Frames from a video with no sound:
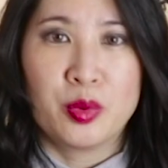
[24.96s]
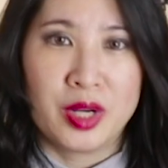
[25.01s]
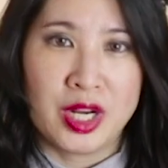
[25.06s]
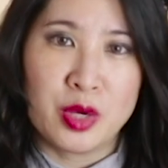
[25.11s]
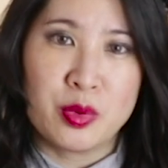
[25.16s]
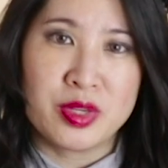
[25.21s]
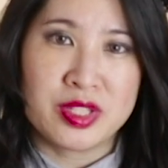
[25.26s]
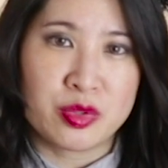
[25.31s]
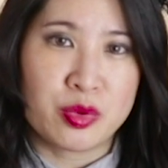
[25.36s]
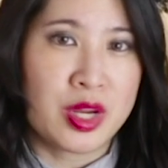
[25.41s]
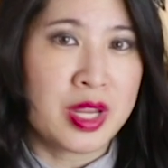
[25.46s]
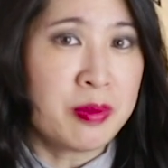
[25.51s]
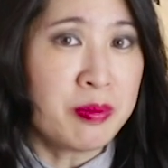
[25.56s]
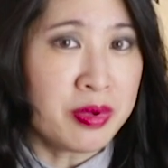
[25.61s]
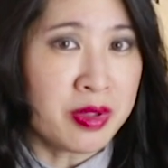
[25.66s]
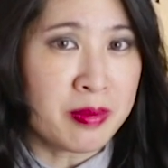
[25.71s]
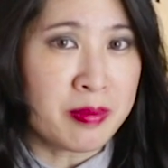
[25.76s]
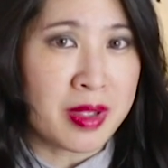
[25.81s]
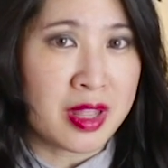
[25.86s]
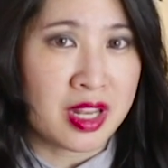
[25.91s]
When it was
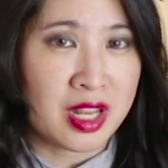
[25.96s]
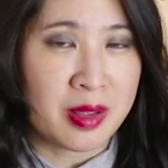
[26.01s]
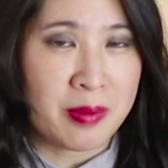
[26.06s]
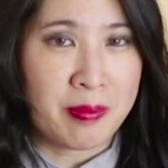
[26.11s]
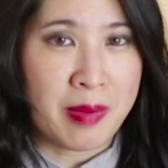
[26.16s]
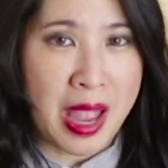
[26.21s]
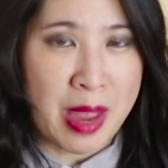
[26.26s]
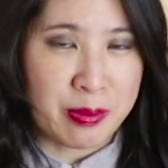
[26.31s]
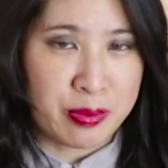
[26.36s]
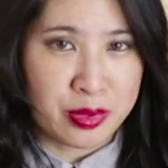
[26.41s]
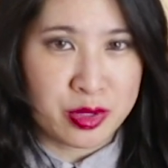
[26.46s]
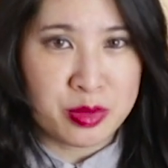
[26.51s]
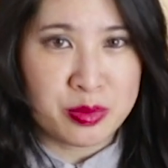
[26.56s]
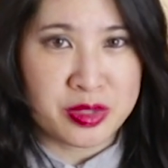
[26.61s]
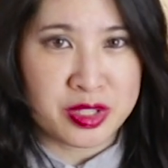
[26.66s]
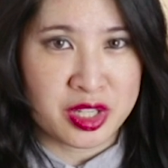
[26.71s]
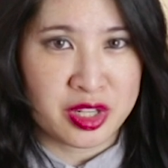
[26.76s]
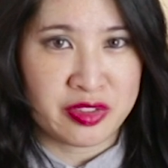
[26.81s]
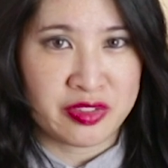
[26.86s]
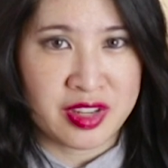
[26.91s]
re-implemented by Broom
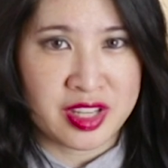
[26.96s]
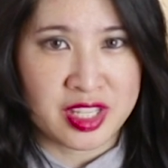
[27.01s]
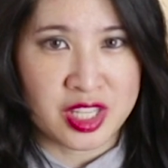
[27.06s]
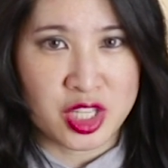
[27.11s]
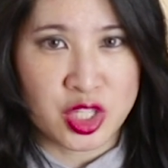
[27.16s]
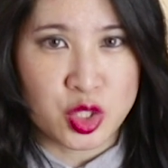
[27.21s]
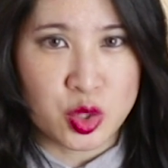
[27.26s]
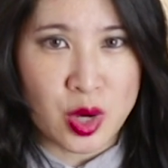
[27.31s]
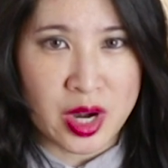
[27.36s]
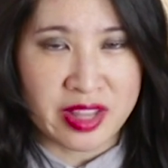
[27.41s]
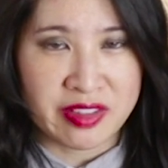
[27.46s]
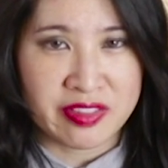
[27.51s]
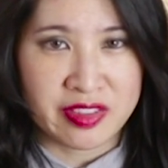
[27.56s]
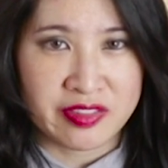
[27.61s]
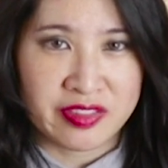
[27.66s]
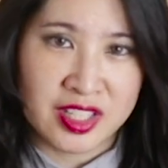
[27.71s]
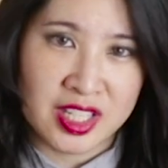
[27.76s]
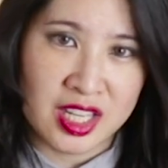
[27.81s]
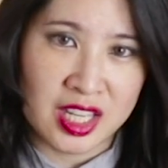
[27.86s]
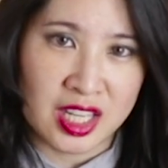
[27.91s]
Service in
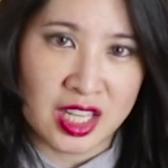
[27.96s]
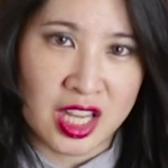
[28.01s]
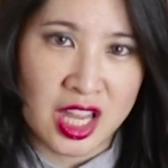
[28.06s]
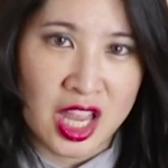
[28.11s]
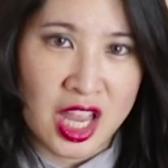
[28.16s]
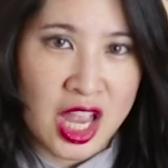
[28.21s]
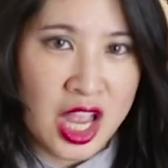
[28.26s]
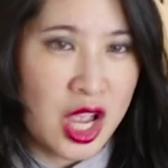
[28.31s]
2015,